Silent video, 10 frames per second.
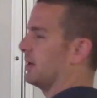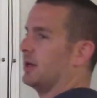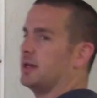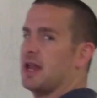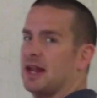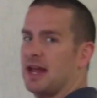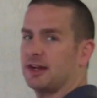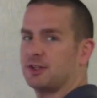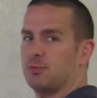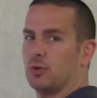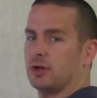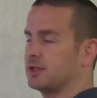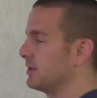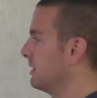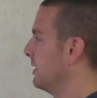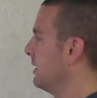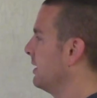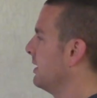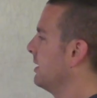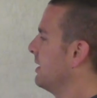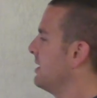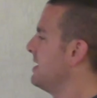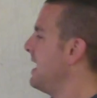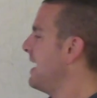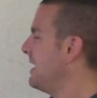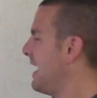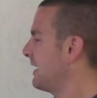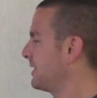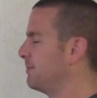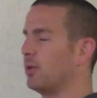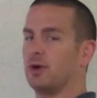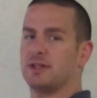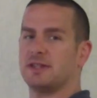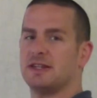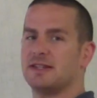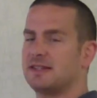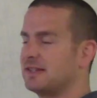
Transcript: Okay, net exports. Net exports is